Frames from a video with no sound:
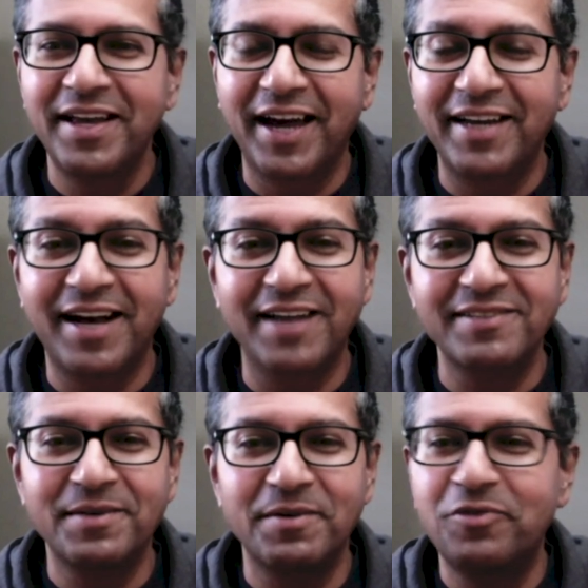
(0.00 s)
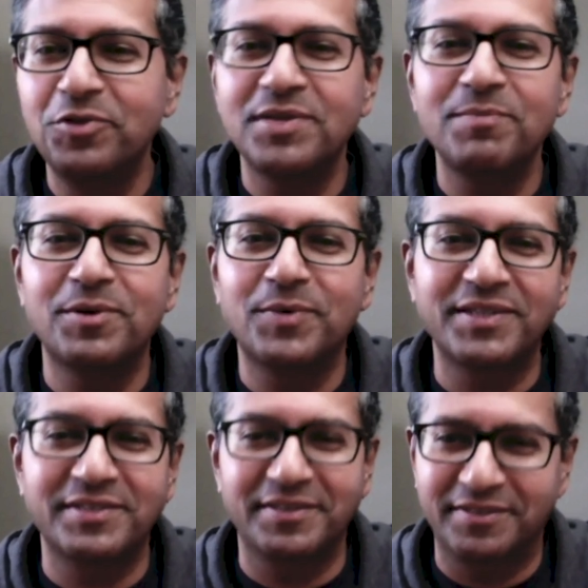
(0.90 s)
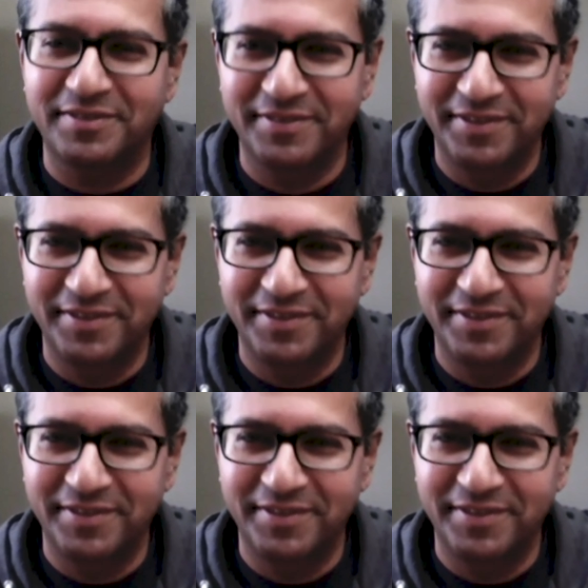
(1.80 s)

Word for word: and he asked them a few simple questions.